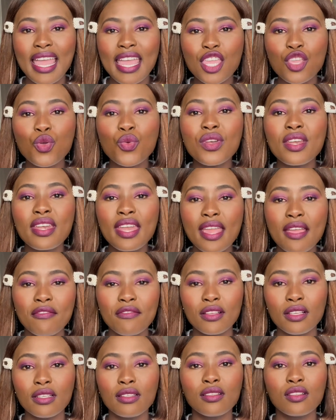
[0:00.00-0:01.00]
You
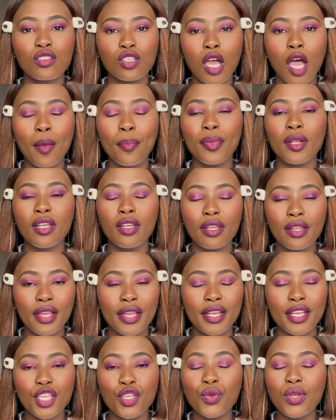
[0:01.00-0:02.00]
never stop
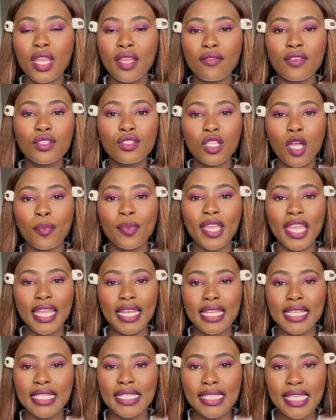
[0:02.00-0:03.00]
learning, you never stop
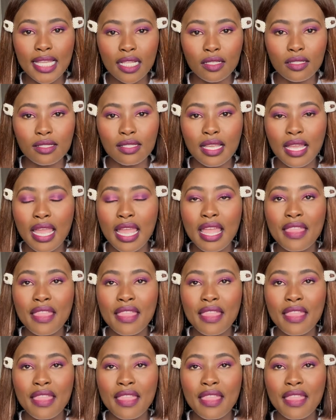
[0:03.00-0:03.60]
gaining skills.